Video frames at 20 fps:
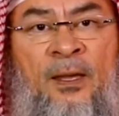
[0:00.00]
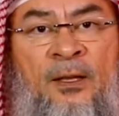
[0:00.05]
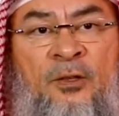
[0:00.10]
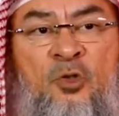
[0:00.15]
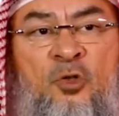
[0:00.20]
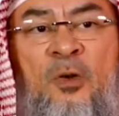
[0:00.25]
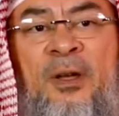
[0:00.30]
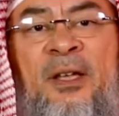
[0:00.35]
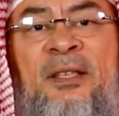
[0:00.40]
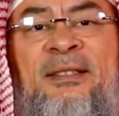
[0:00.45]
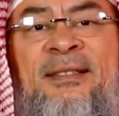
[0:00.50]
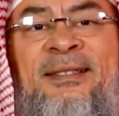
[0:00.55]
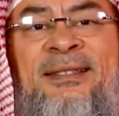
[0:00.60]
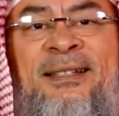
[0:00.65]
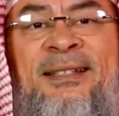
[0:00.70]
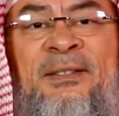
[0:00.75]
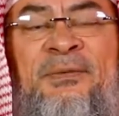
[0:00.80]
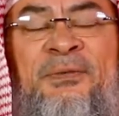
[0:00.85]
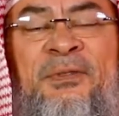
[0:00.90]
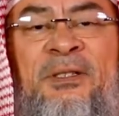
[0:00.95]
So it's
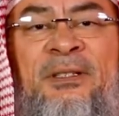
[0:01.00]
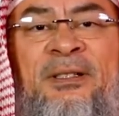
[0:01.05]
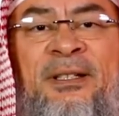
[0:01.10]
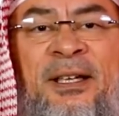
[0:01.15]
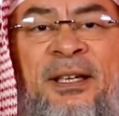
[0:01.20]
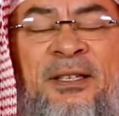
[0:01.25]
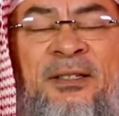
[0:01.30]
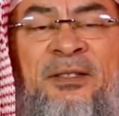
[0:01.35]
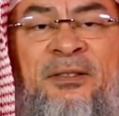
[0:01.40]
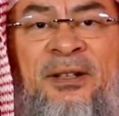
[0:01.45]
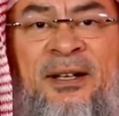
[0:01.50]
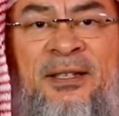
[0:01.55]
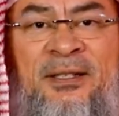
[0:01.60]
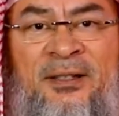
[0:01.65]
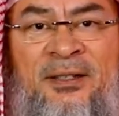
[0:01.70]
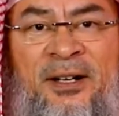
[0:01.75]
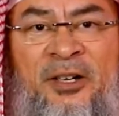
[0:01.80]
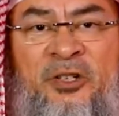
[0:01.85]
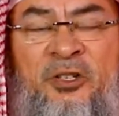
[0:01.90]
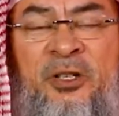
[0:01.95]
sinful, it's
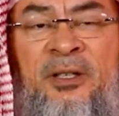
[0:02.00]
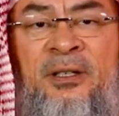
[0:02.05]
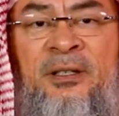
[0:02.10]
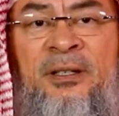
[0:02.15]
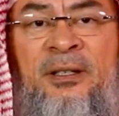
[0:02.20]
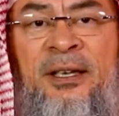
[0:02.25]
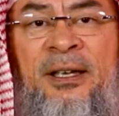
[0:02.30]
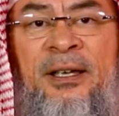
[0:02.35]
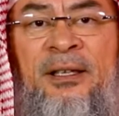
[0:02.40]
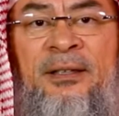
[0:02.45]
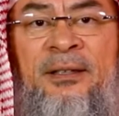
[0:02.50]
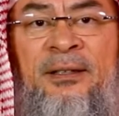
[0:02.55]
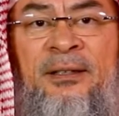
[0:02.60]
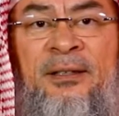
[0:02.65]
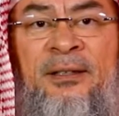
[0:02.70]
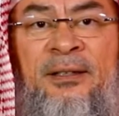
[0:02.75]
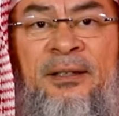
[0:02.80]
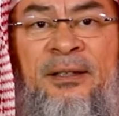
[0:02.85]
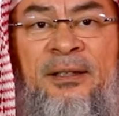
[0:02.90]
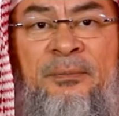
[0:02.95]
transgression, it
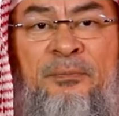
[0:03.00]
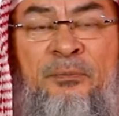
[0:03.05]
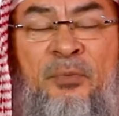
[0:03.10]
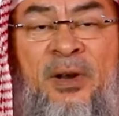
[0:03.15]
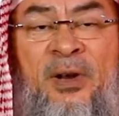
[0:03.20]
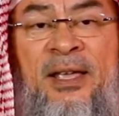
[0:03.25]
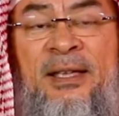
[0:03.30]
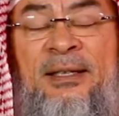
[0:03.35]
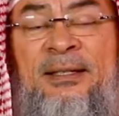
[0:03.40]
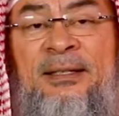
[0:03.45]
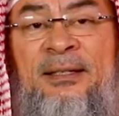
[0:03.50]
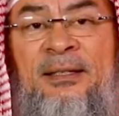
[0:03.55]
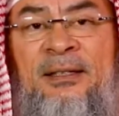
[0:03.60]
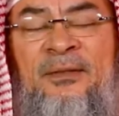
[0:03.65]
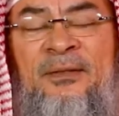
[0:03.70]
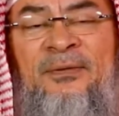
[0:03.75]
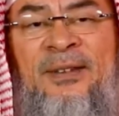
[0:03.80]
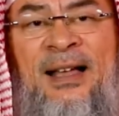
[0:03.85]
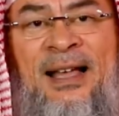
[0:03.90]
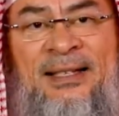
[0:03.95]
breaks
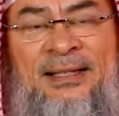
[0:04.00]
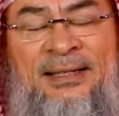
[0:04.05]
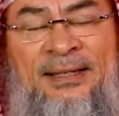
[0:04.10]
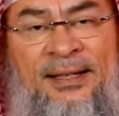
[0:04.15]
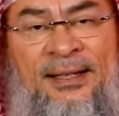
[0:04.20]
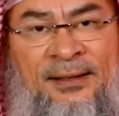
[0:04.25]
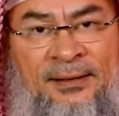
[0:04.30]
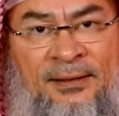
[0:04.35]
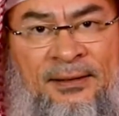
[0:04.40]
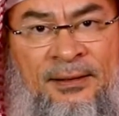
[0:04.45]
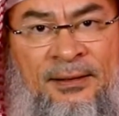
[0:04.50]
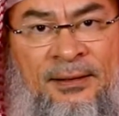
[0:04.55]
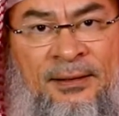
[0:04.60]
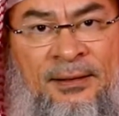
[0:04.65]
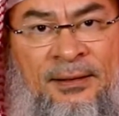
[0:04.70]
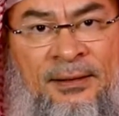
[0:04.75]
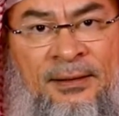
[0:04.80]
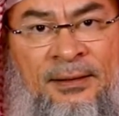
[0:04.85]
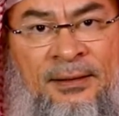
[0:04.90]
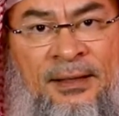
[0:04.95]
the fasting,
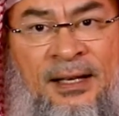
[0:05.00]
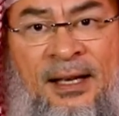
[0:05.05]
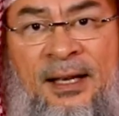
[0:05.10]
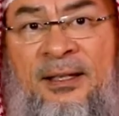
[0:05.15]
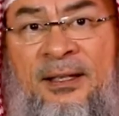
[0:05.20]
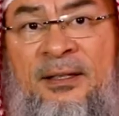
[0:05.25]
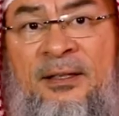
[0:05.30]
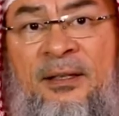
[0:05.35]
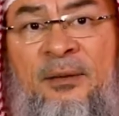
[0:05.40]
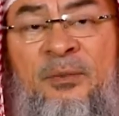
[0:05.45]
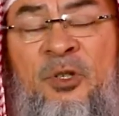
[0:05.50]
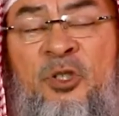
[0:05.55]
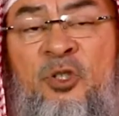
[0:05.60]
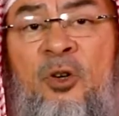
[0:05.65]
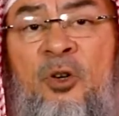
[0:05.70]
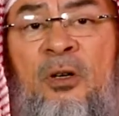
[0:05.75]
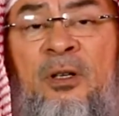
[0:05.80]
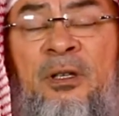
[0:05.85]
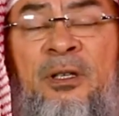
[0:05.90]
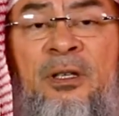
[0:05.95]
as the
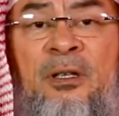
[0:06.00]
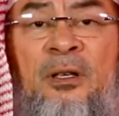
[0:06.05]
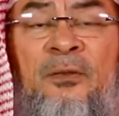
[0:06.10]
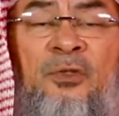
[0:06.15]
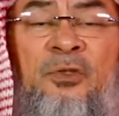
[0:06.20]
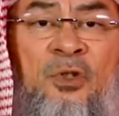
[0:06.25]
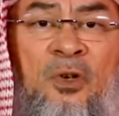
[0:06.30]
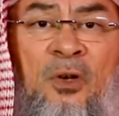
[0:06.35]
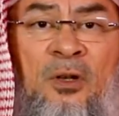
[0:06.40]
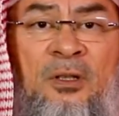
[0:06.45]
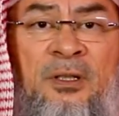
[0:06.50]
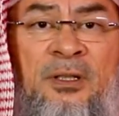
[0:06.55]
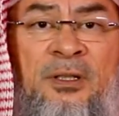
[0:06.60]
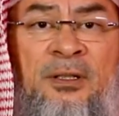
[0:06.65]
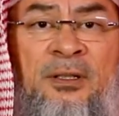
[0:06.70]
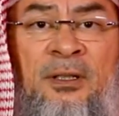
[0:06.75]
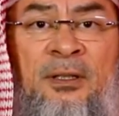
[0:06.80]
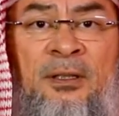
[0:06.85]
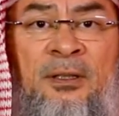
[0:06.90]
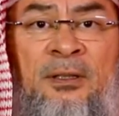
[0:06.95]
majority of
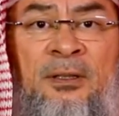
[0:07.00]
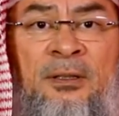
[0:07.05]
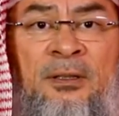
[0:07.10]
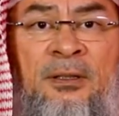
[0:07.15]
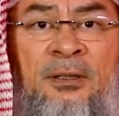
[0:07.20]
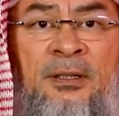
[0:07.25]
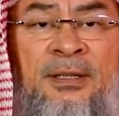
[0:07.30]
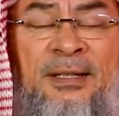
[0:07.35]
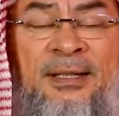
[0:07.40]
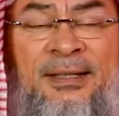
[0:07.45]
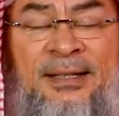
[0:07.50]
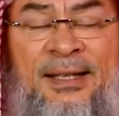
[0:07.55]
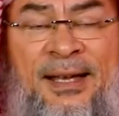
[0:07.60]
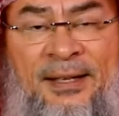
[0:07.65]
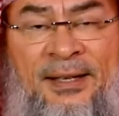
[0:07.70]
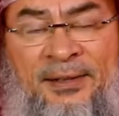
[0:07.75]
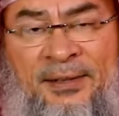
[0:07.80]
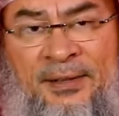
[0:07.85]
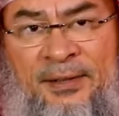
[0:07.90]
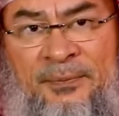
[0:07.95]
scholars
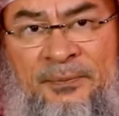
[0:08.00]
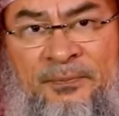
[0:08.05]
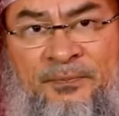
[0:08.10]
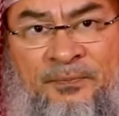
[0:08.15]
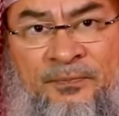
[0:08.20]
stated.